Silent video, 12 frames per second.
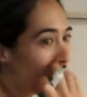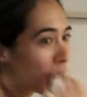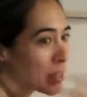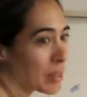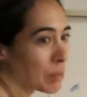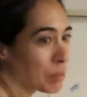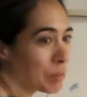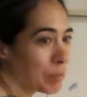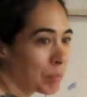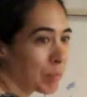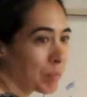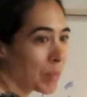awesome.
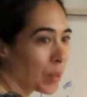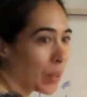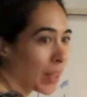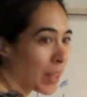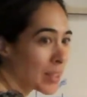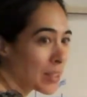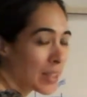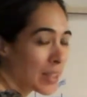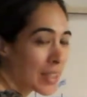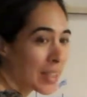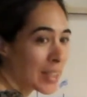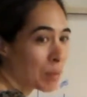Okay, so
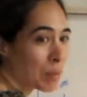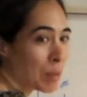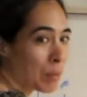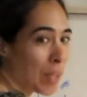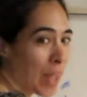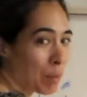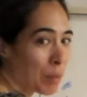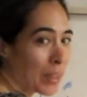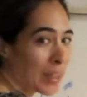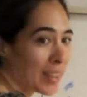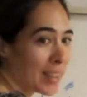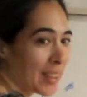these things made me
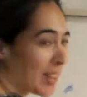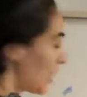happy.